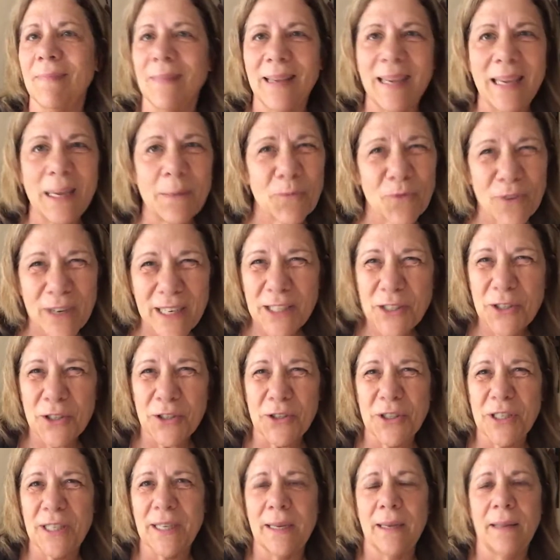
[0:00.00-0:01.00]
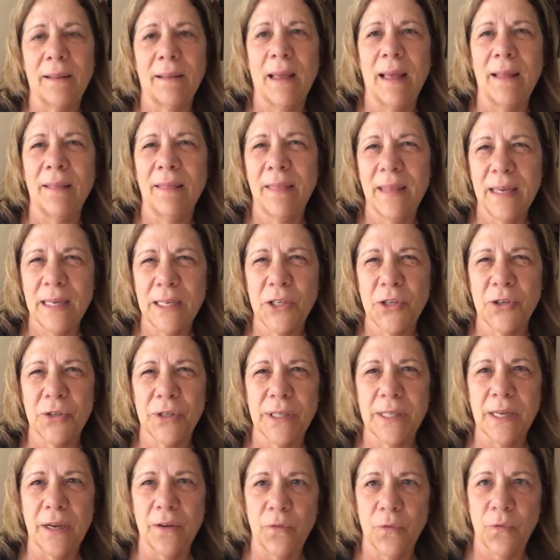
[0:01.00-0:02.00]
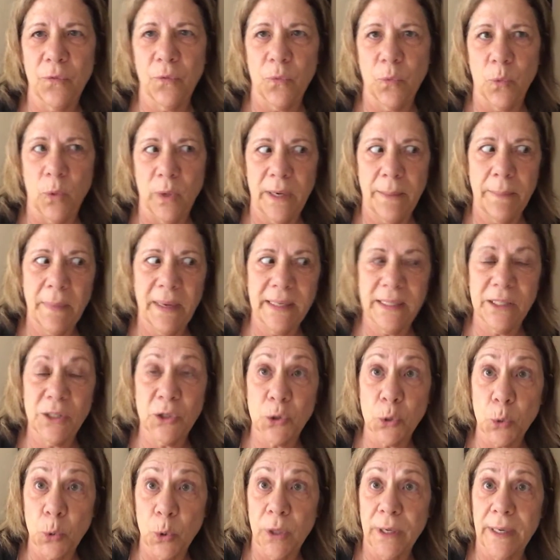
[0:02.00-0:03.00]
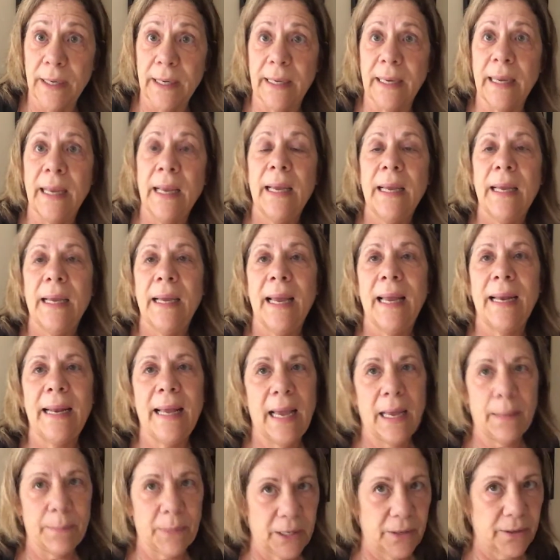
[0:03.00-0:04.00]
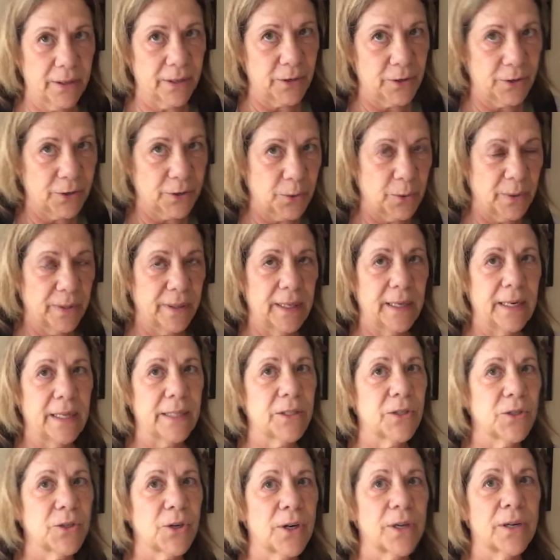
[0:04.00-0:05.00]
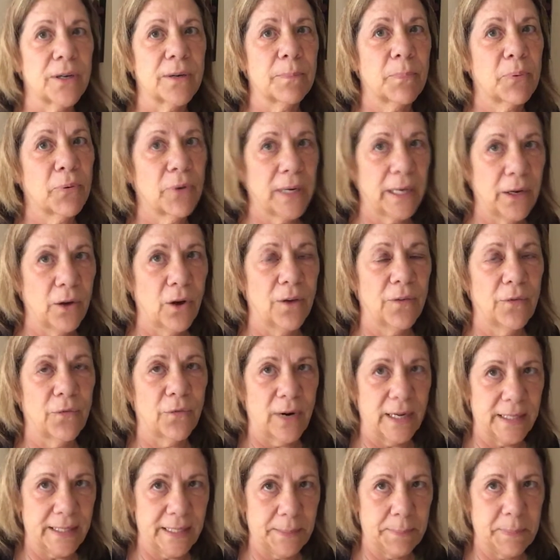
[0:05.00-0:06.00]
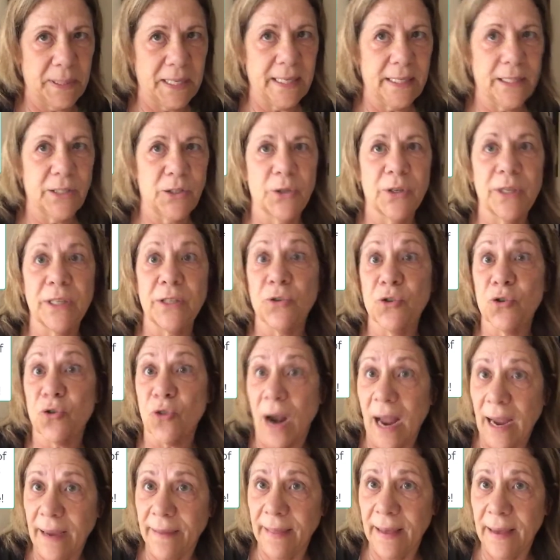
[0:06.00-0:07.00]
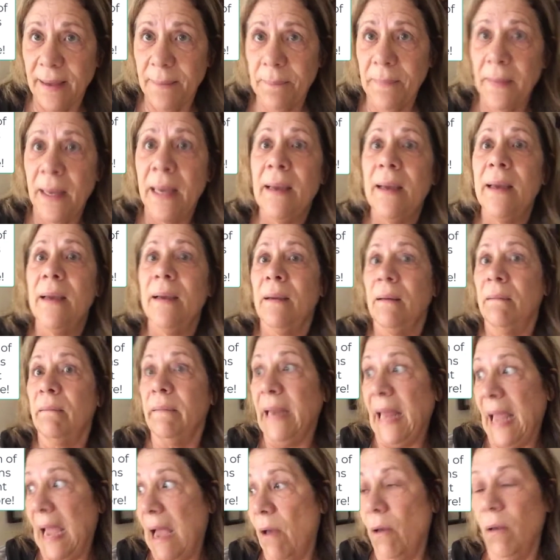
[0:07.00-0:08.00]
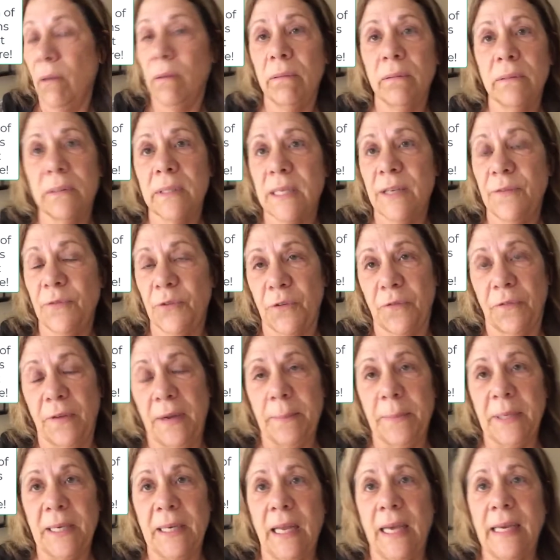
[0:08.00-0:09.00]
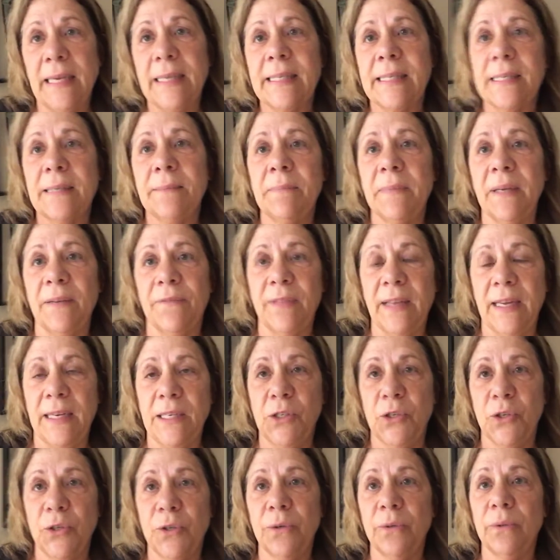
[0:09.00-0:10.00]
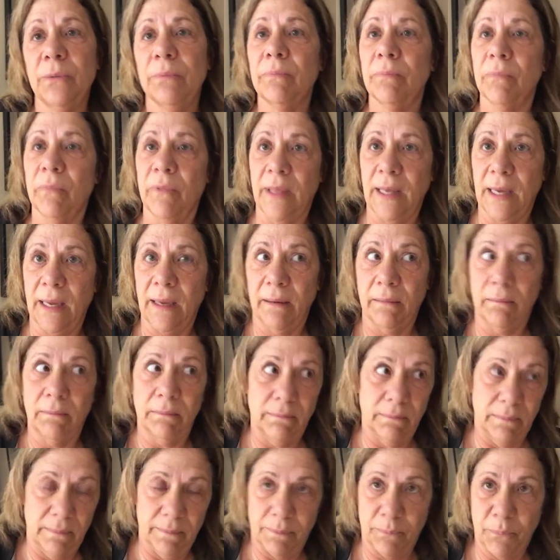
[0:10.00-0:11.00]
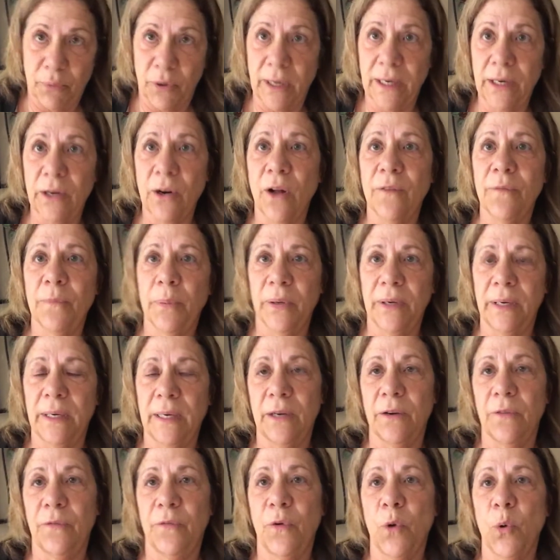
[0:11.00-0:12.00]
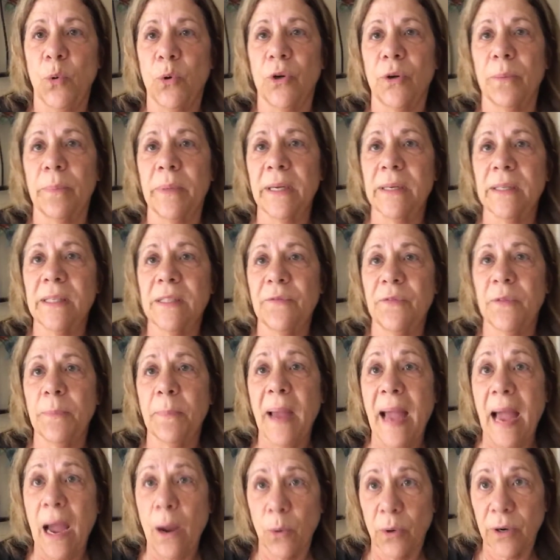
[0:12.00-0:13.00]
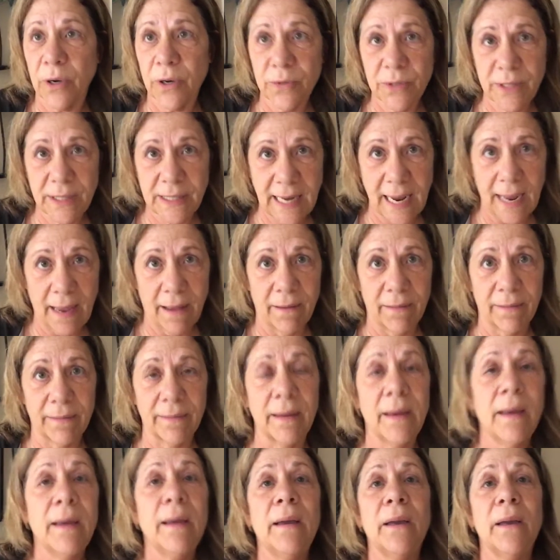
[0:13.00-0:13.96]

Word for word: keep researching and, and think to yourself, what am I storing and how am I going to cook with it? And start printing off recipes. You can try them now, see if your family likes them. If they do, then print it off, put it in a folder. Because if the power goes down,